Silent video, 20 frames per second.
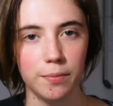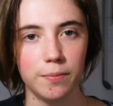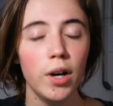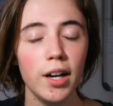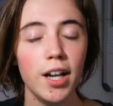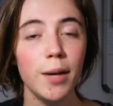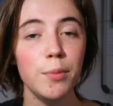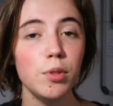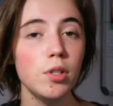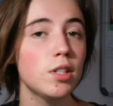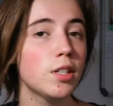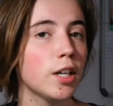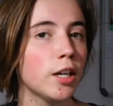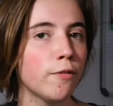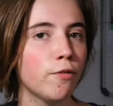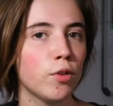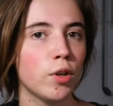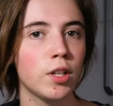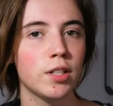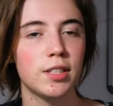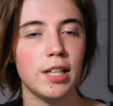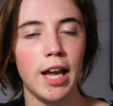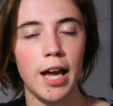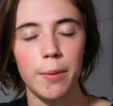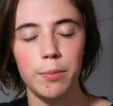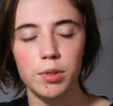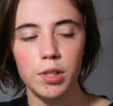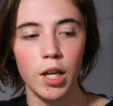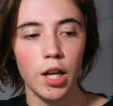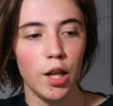When it comes to studying for
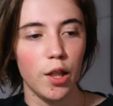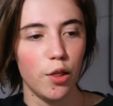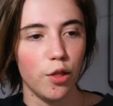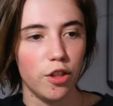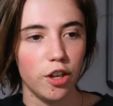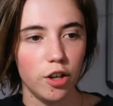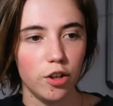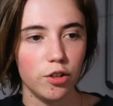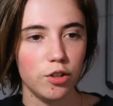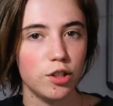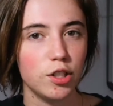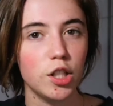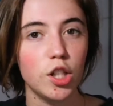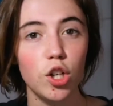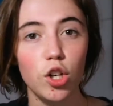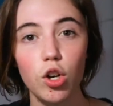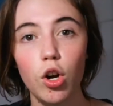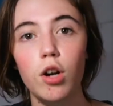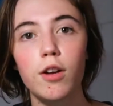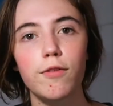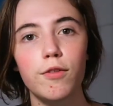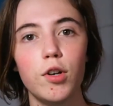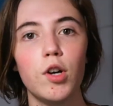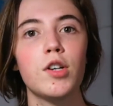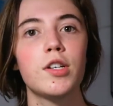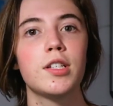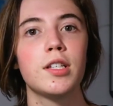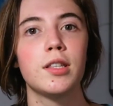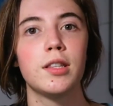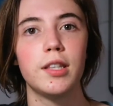exams, there's a lot of
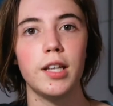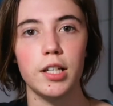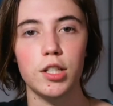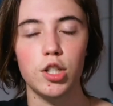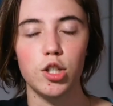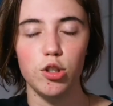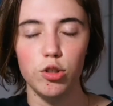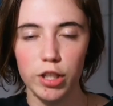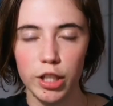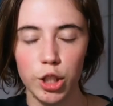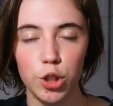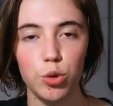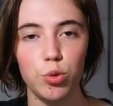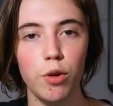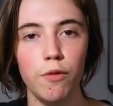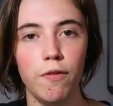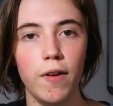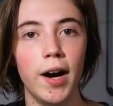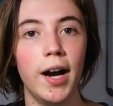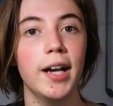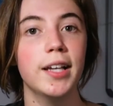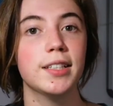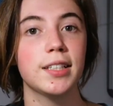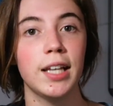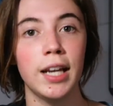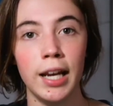content that you need to revise